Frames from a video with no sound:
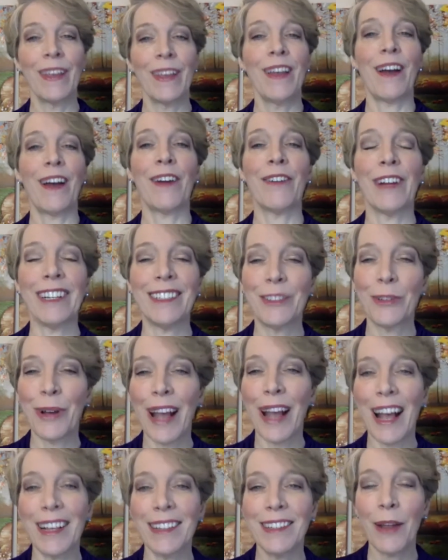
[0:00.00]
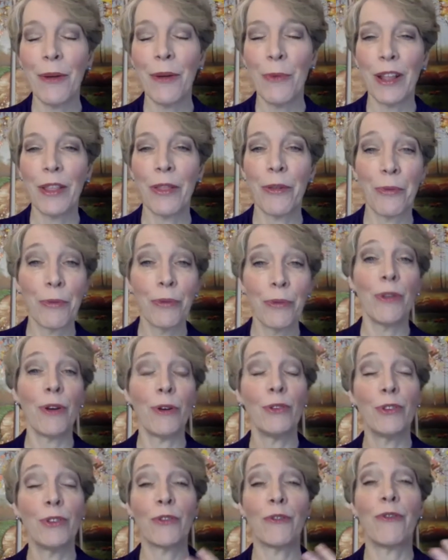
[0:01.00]
All right, so as I went through
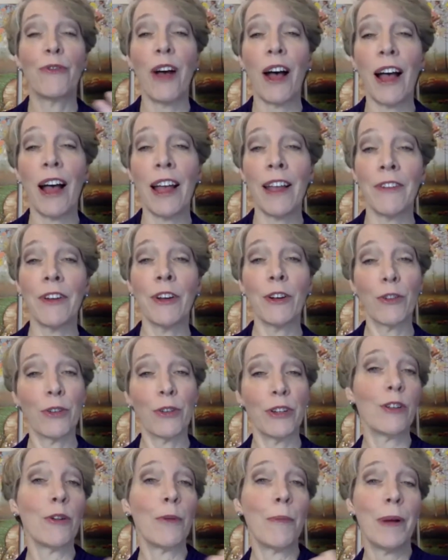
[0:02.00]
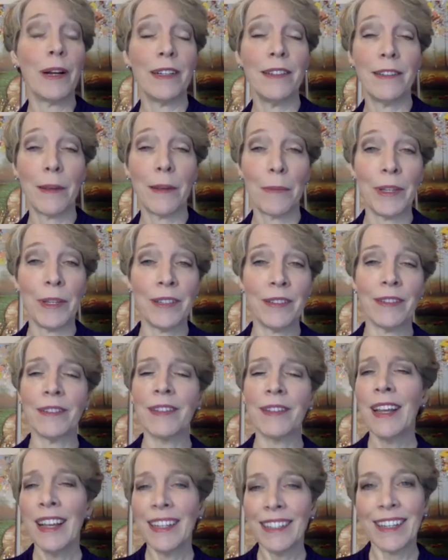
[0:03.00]
those 5 critical mindset pieces,
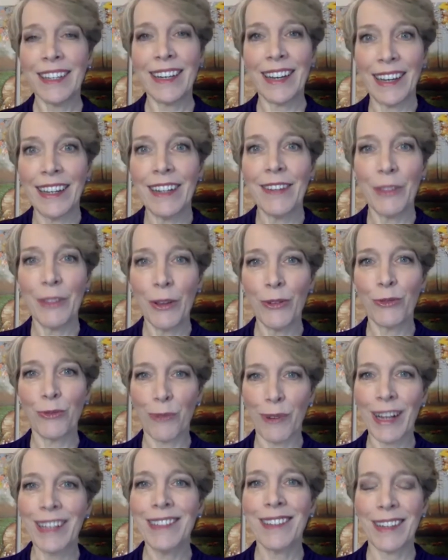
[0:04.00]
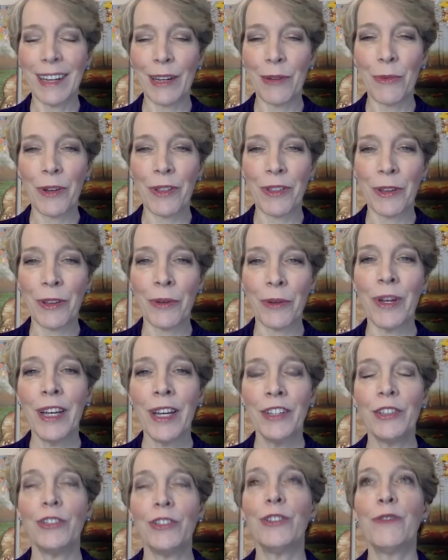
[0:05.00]
did any of those resonate with you?
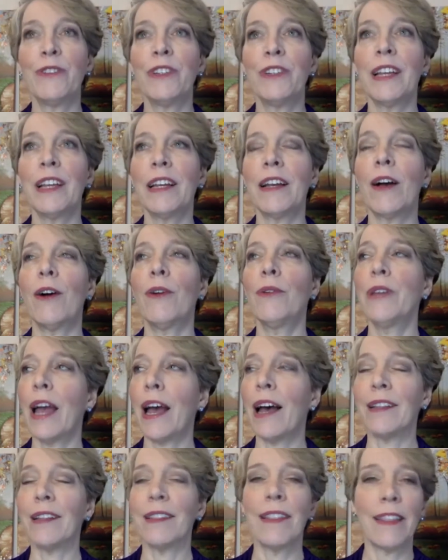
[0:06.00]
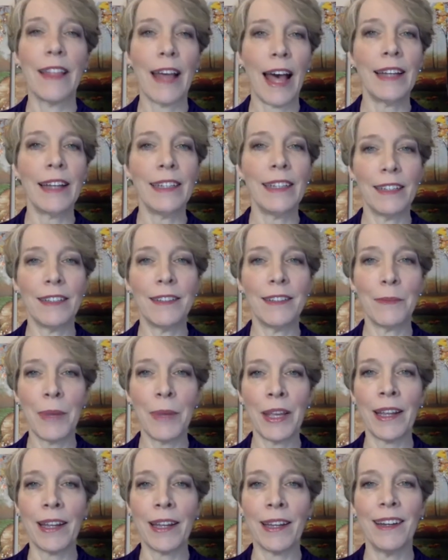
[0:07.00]
Did you feel like, oh yeah, that is
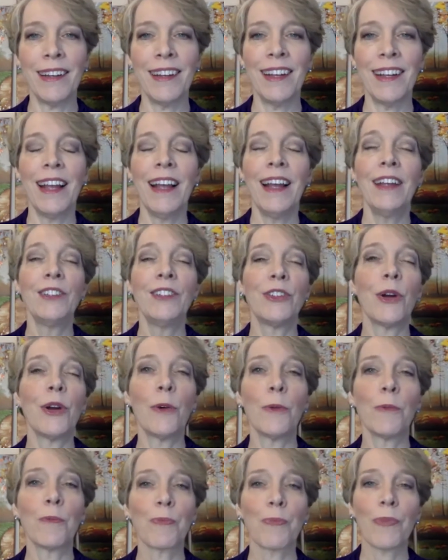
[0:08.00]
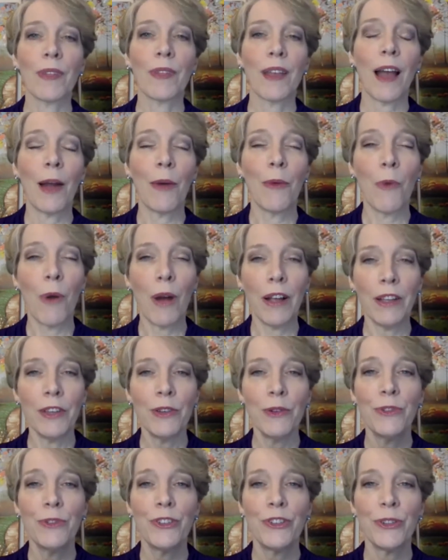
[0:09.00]
me? So I want you
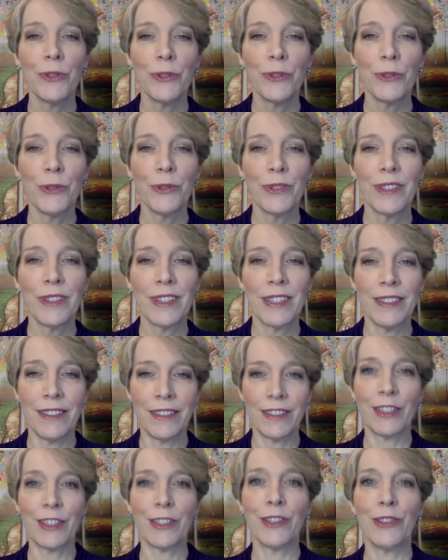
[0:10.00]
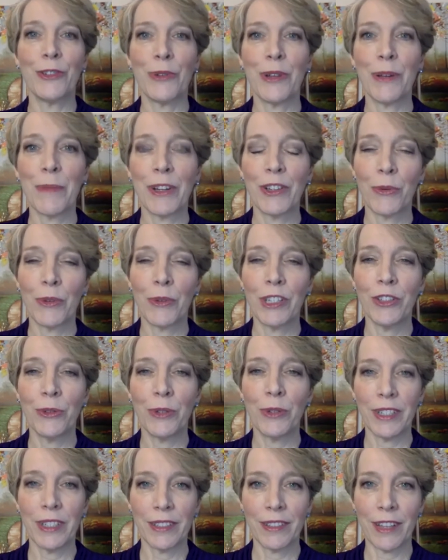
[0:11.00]
to consider doing my 2020
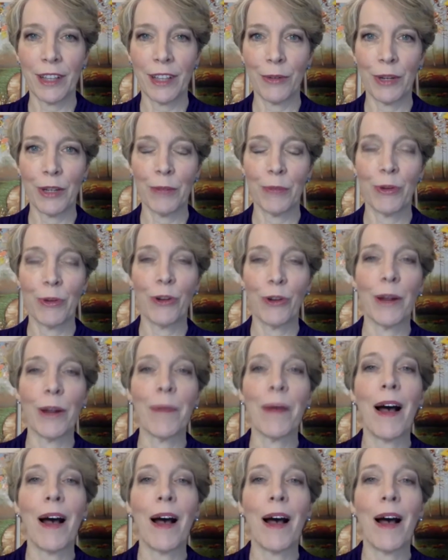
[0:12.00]
Accelerator program.